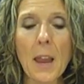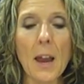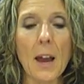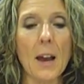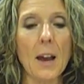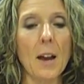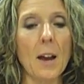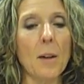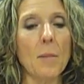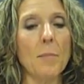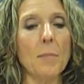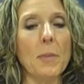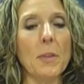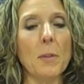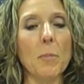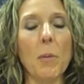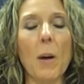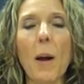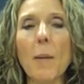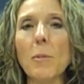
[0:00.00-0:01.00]
Um, the
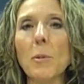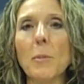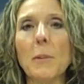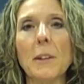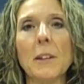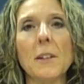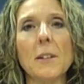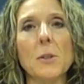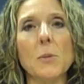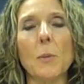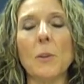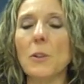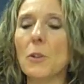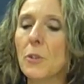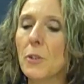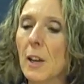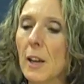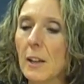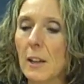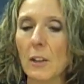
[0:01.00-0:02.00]
problem is when you're
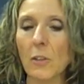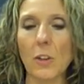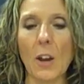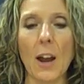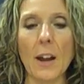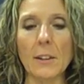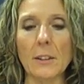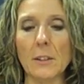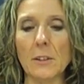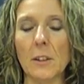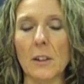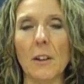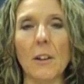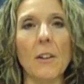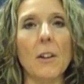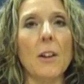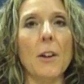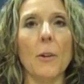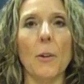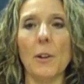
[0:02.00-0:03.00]
taking
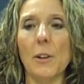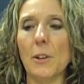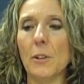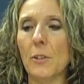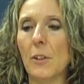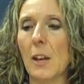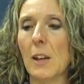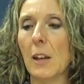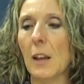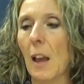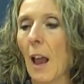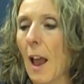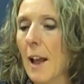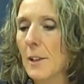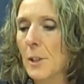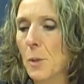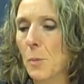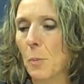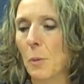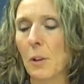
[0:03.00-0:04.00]
Tylenol or you're taking
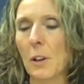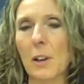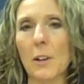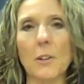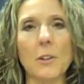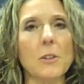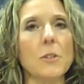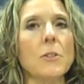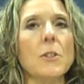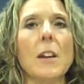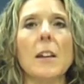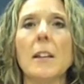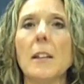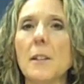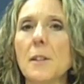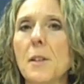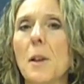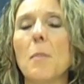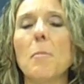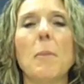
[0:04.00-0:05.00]
aspirin or you're taking
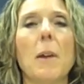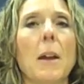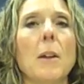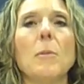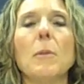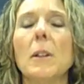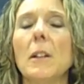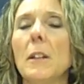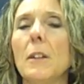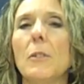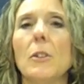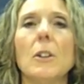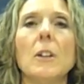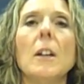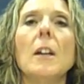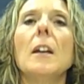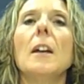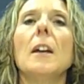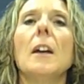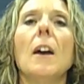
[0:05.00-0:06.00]
some pain reliever
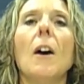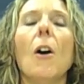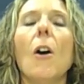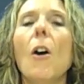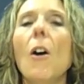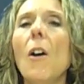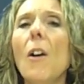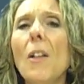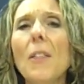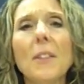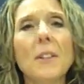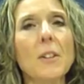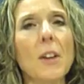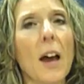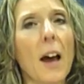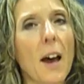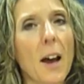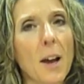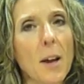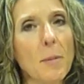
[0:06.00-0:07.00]
all the
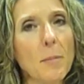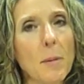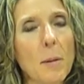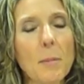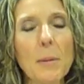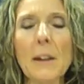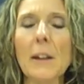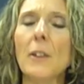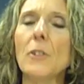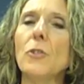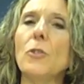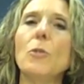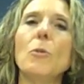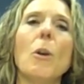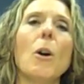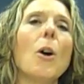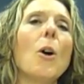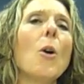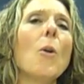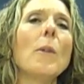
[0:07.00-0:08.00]
time, because you
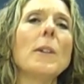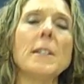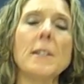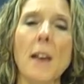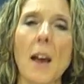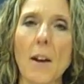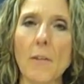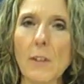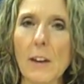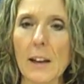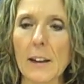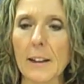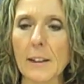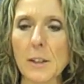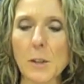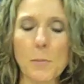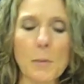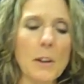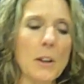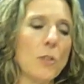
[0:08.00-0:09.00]
always have
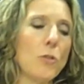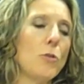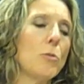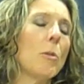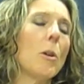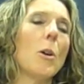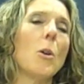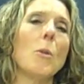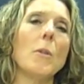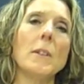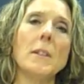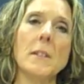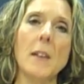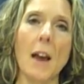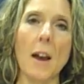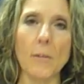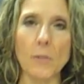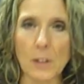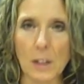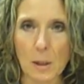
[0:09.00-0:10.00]
headaches, because you always
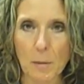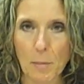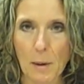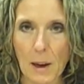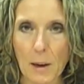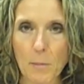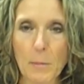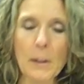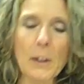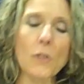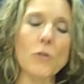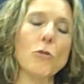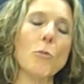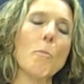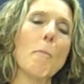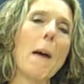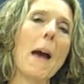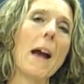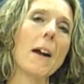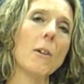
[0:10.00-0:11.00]
have knee pain, because your
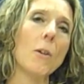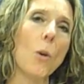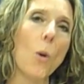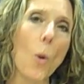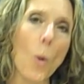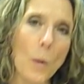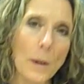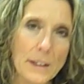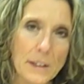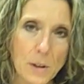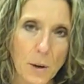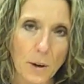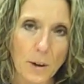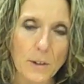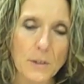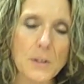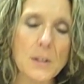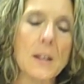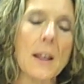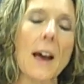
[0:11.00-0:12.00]
back always
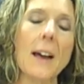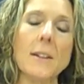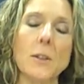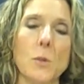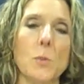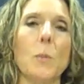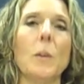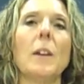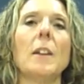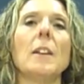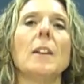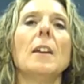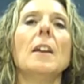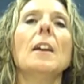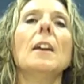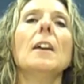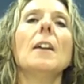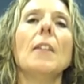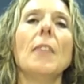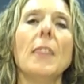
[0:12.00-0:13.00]
hurts, that's when
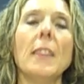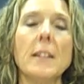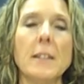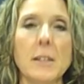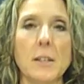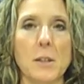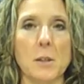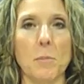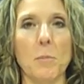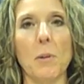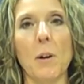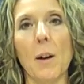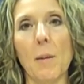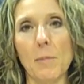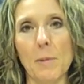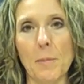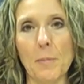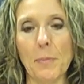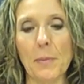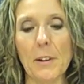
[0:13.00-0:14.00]
this is a
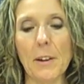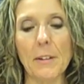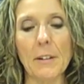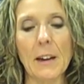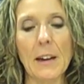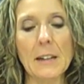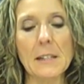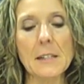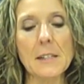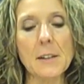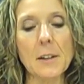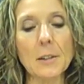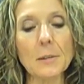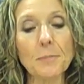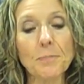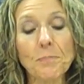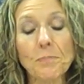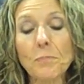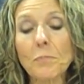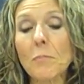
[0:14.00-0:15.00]
problem, all right?
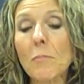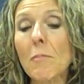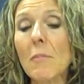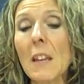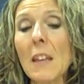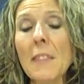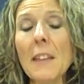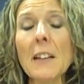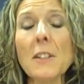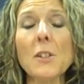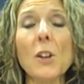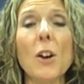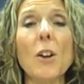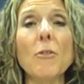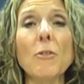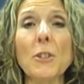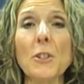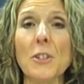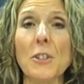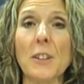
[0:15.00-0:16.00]
So that's all
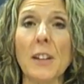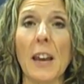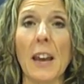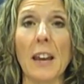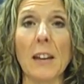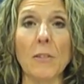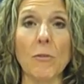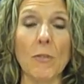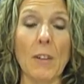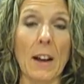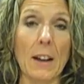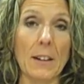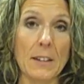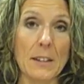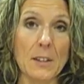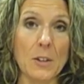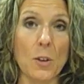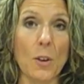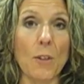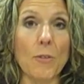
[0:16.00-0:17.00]
for today. In fact,
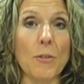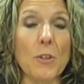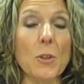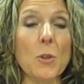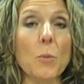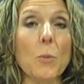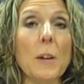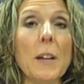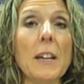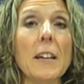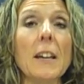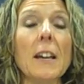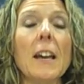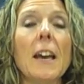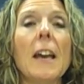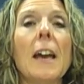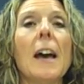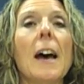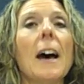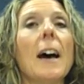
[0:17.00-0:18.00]
it's all for the week.
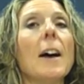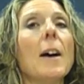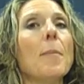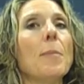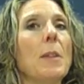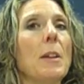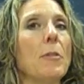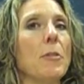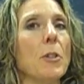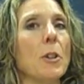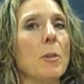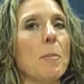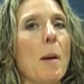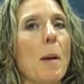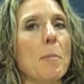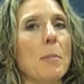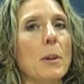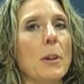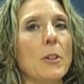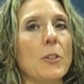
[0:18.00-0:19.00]
Um, if you're a
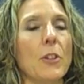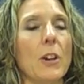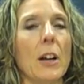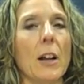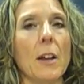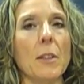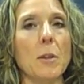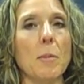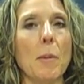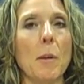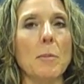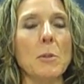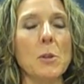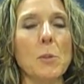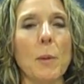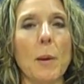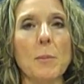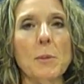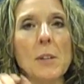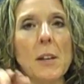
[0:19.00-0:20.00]
member, check out the members'
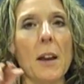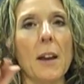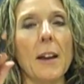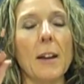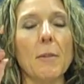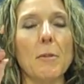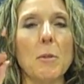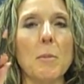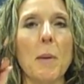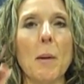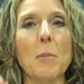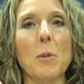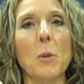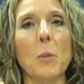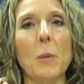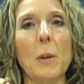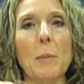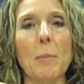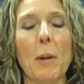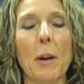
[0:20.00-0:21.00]
website. Remember,
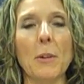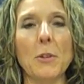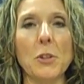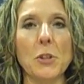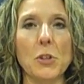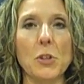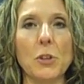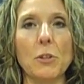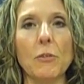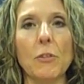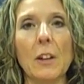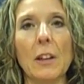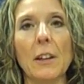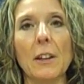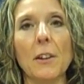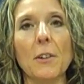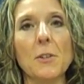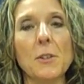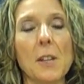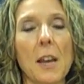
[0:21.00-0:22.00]
we post new
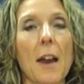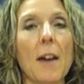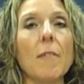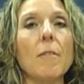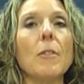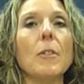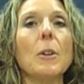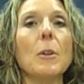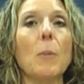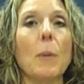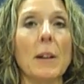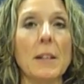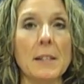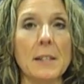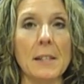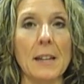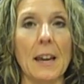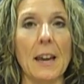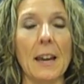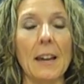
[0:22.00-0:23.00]
videos every
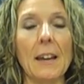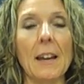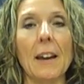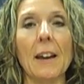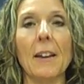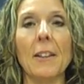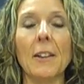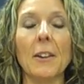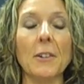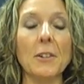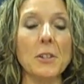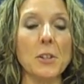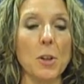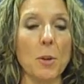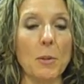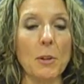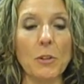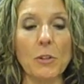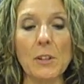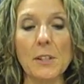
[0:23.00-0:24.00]
Wednesday, and there is
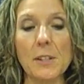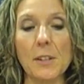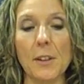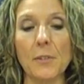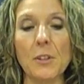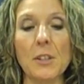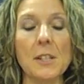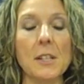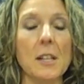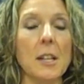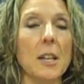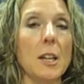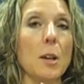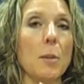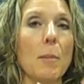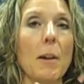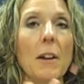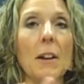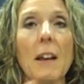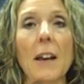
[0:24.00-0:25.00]
so much good stuff to see
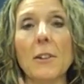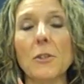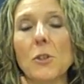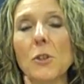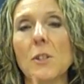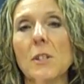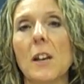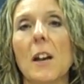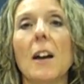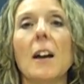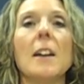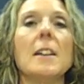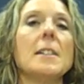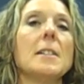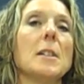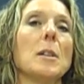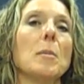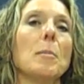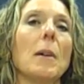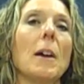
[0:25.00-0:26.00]
about
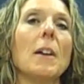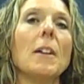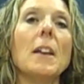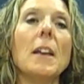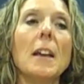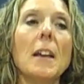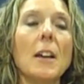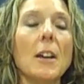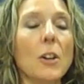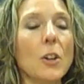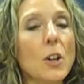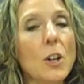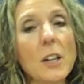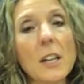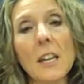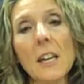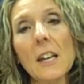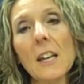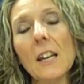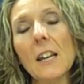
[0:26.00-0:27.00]
exercise and about
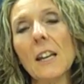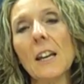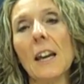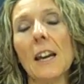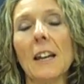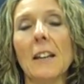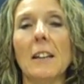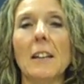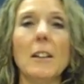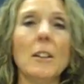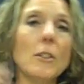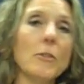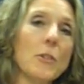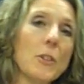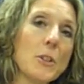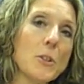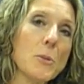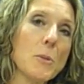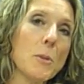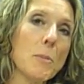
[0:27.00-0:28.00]
cooking and
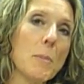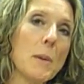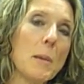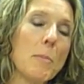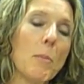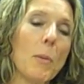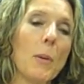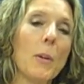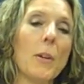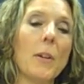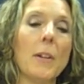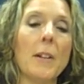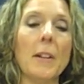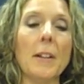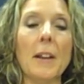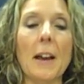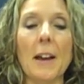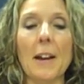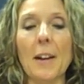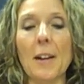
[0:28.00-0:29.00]
interviews with
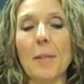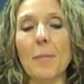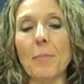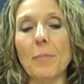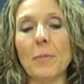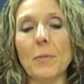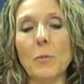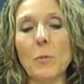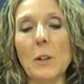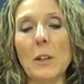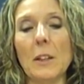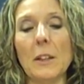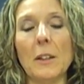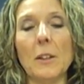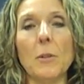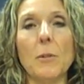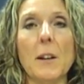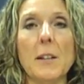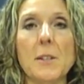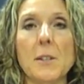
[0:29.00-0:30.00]
people. Um, really
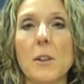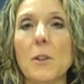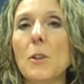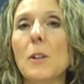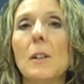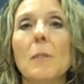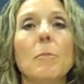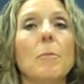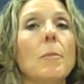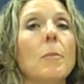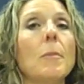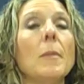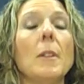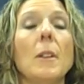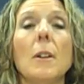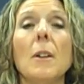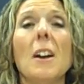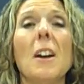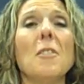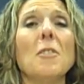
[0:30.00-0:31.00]
great. So you can,
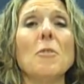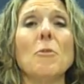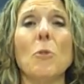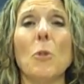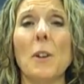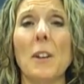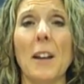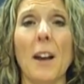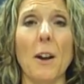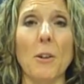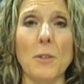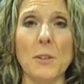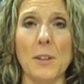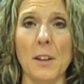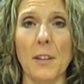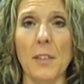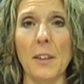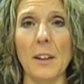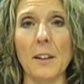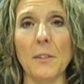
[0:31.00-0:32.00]
there are one hundred forty hours,
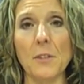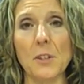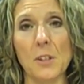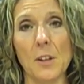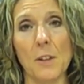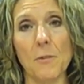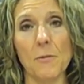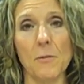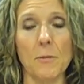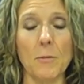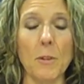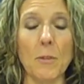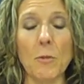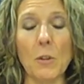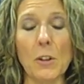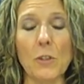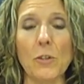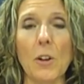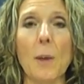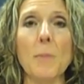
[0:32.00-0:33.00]
I think, of stuff, well,
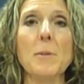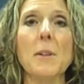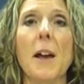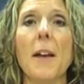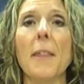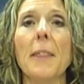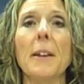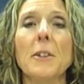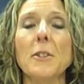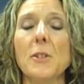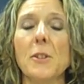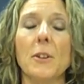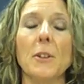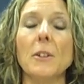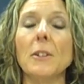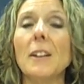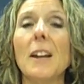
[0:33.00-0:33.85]
workshops on there, so you'll